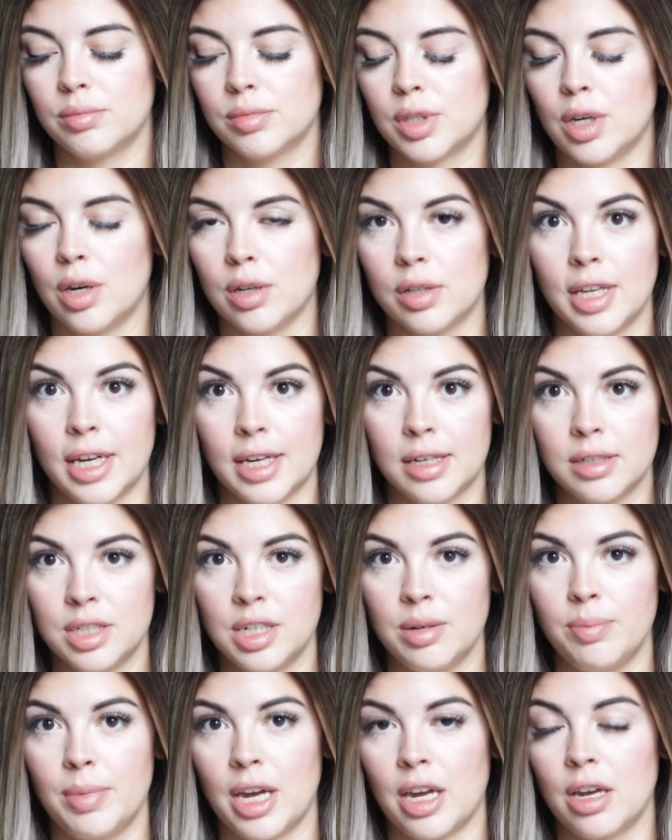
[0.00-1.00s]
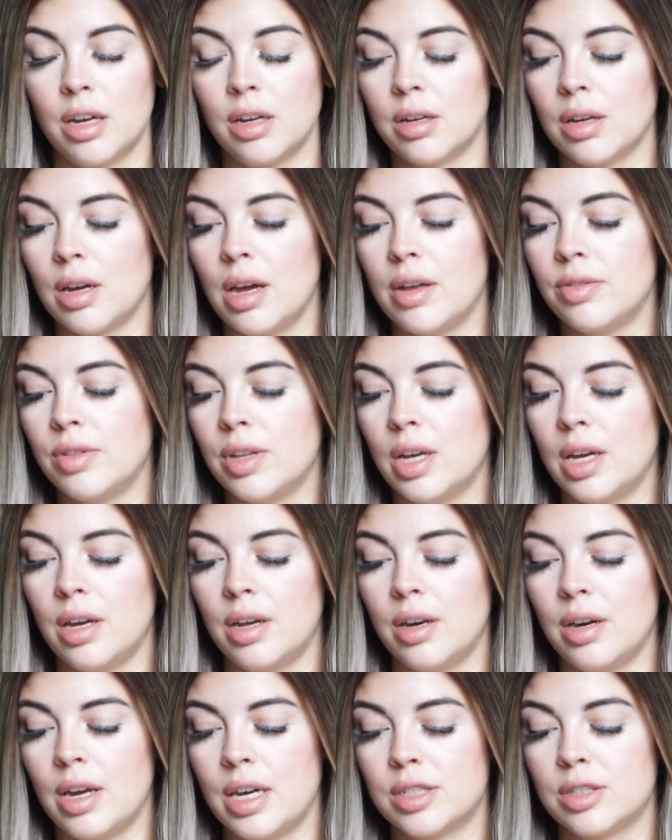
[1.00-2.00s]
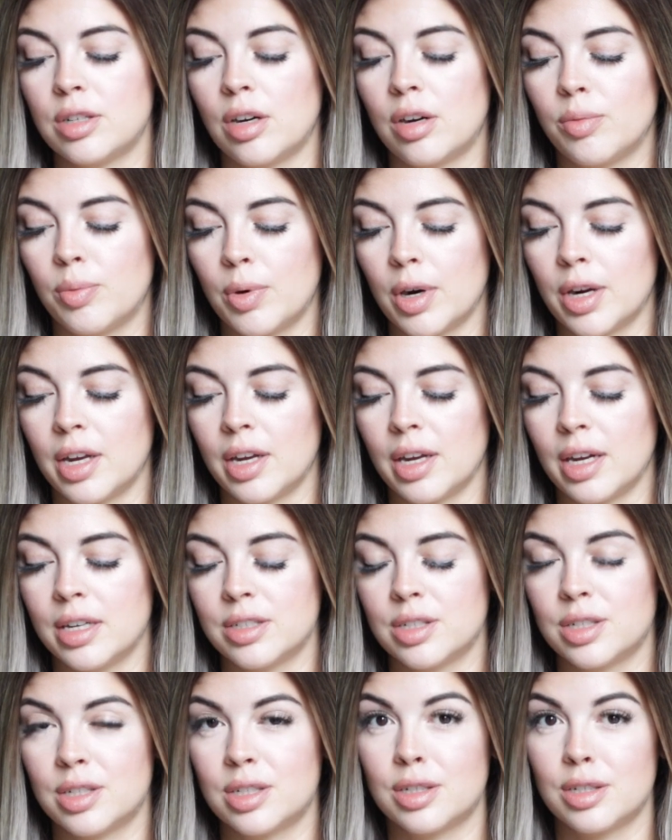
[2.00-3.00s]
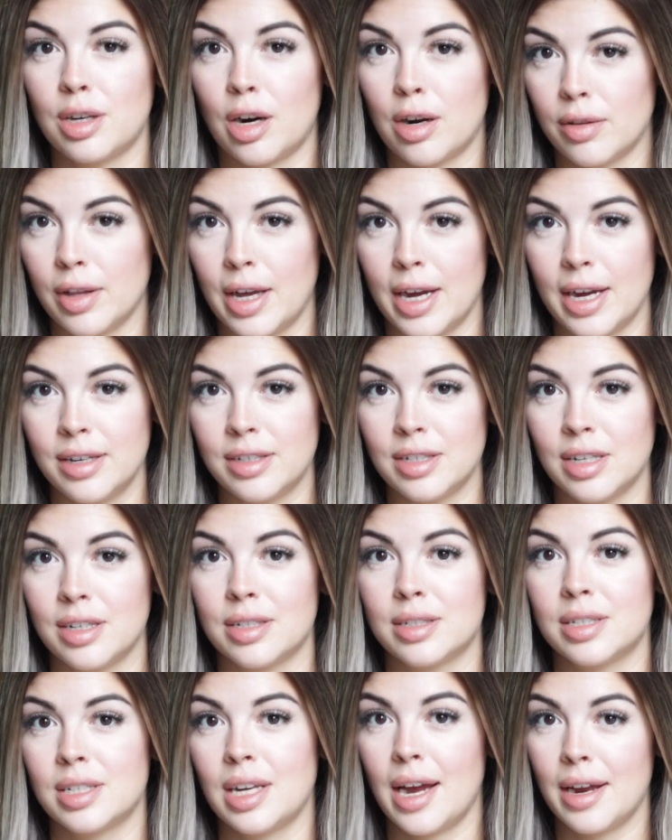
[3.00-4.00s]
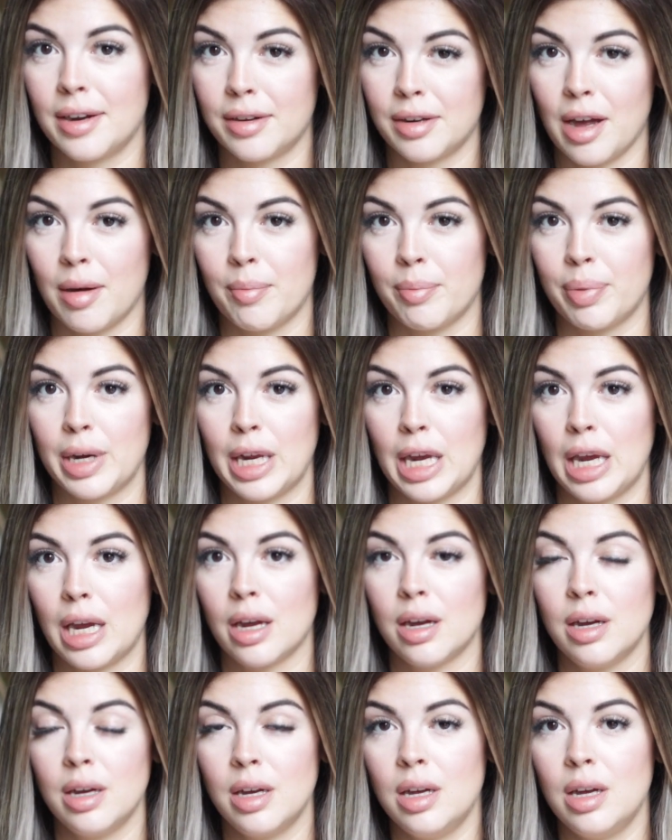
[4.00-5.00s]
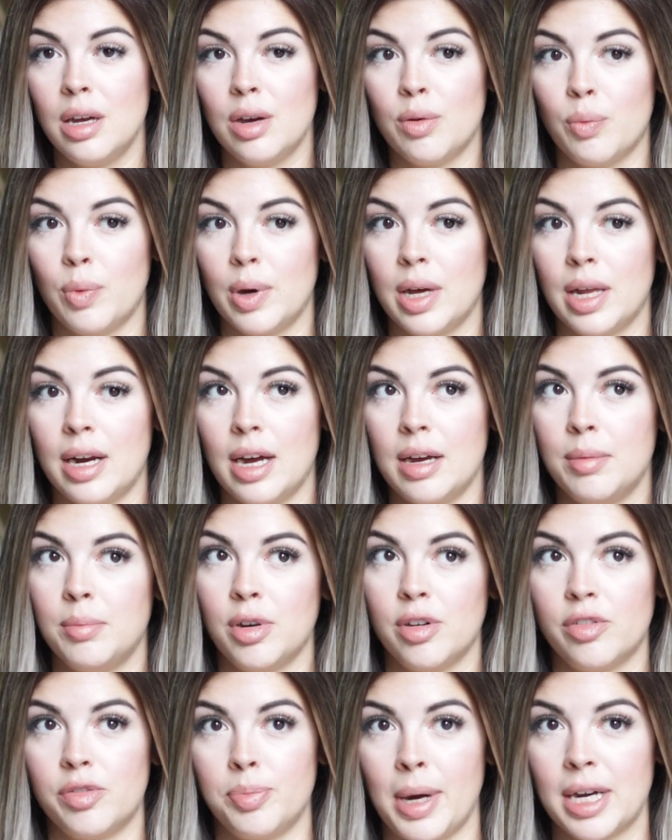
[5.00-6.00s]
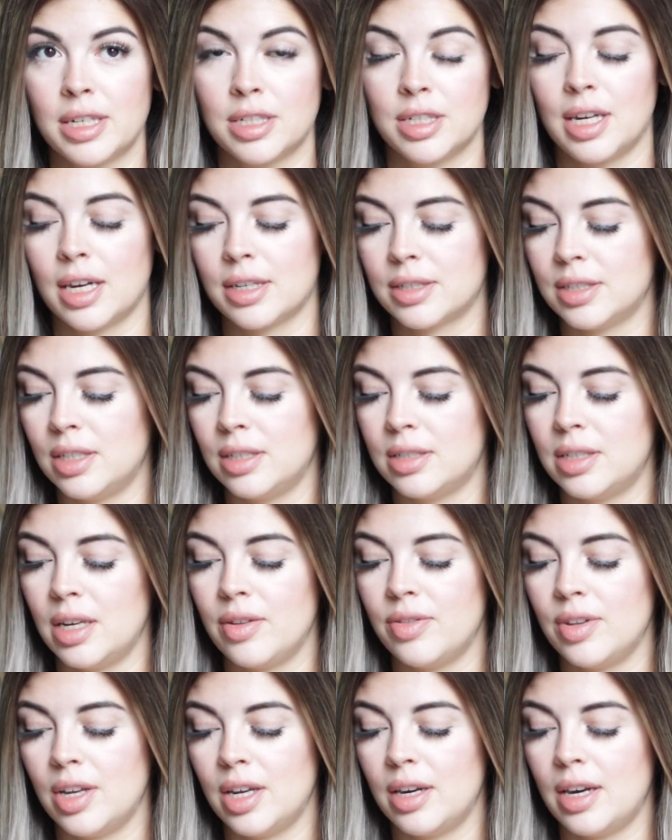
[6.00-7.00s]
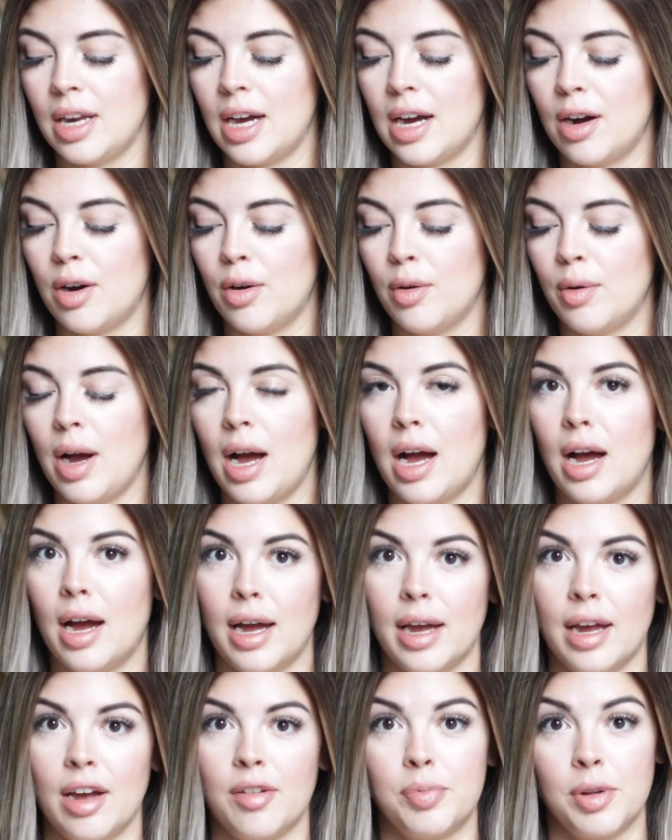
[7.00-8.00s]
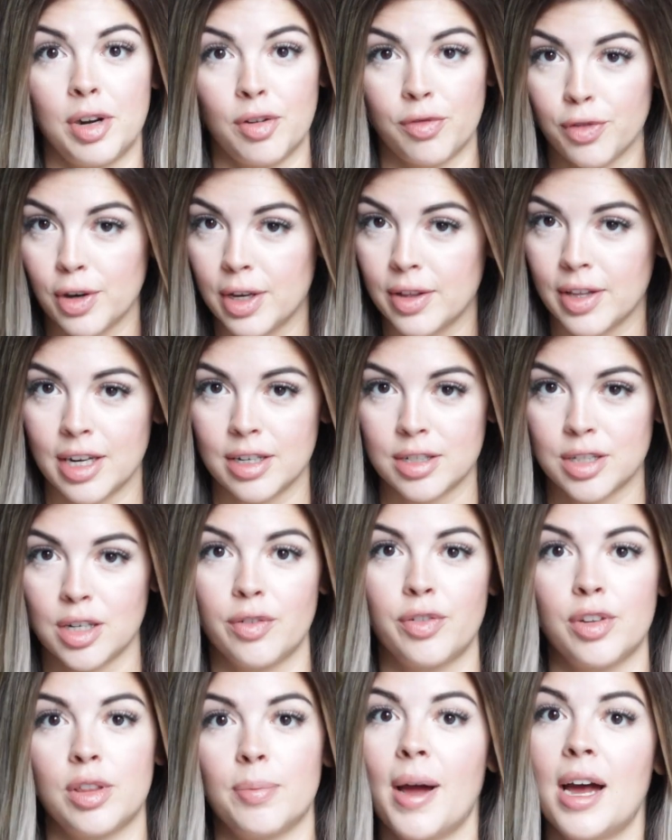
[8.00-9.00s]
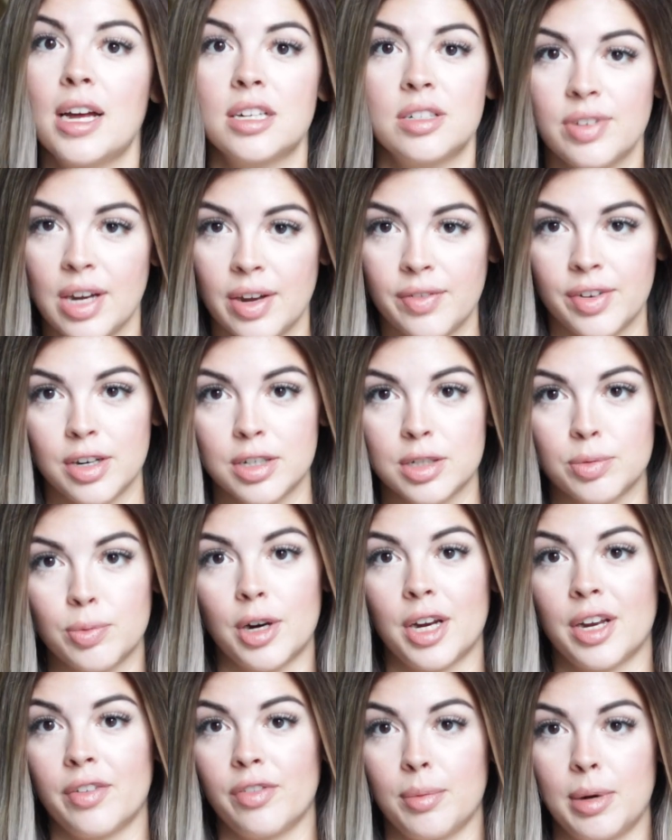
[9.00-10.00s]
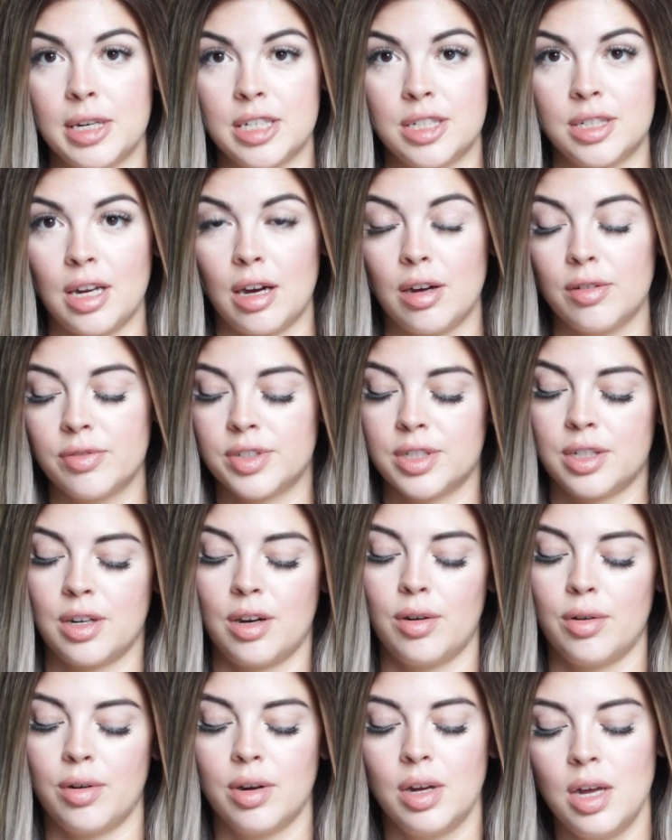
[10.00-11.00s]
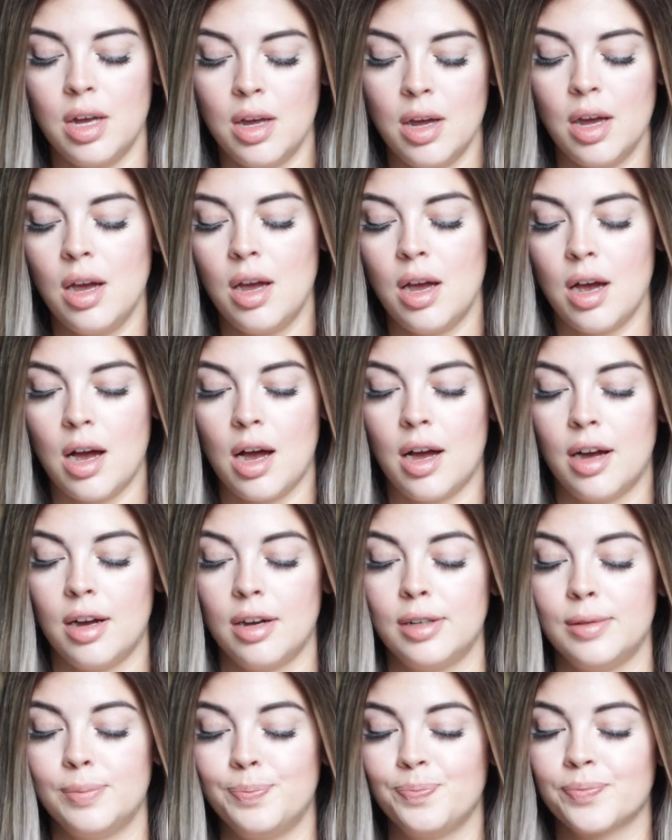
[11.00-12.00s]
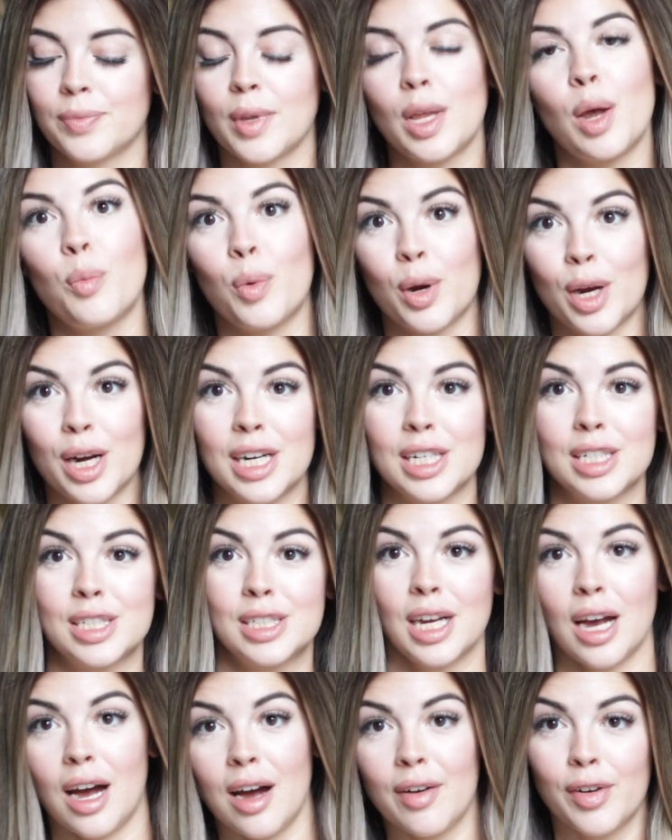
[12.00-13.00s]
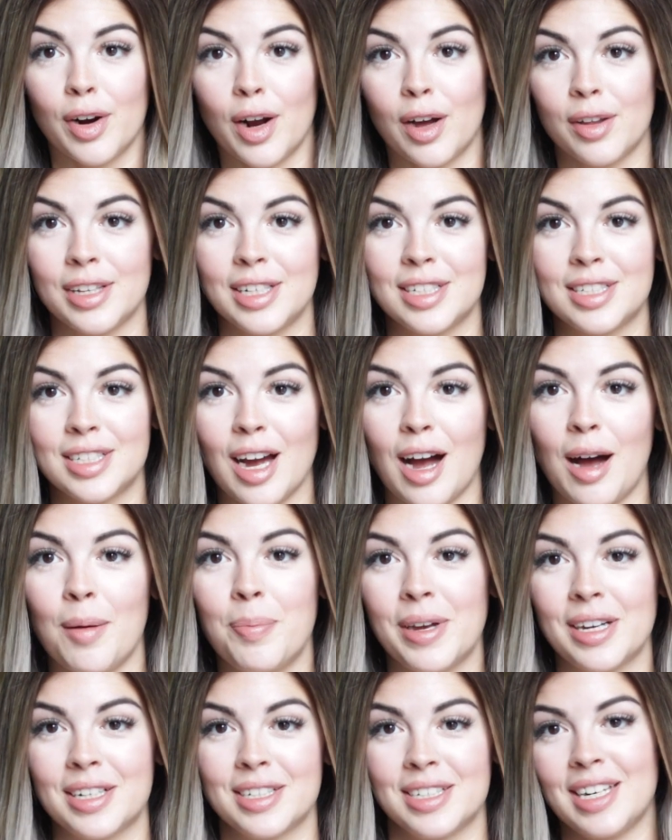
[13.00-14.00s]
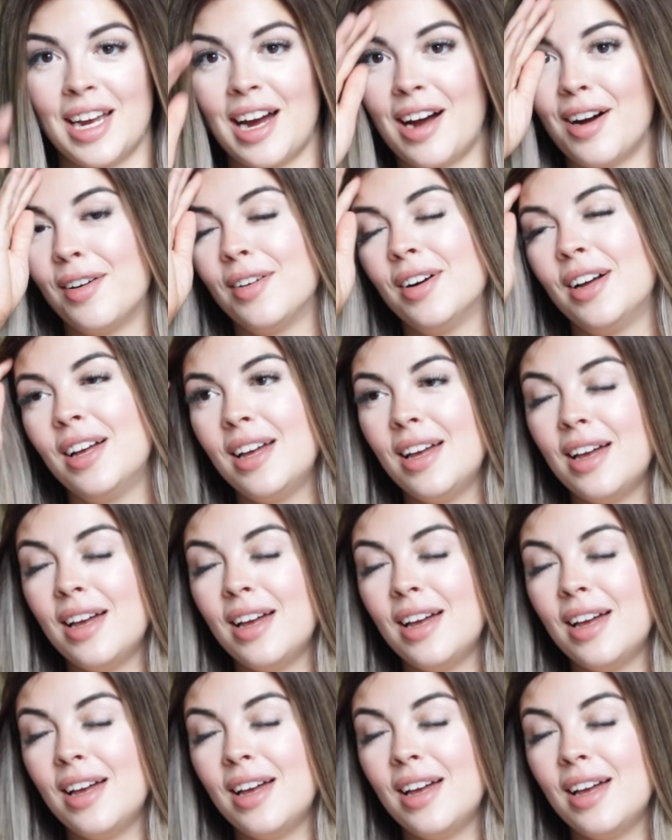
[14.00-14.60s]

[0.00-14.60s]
called Legacy Bank. And then I started working at Starlight, a sign company, when I moved back to Texas. And then now I have been a freelancer for the past 5 years working for myself. So we're gonna cover all these topics now.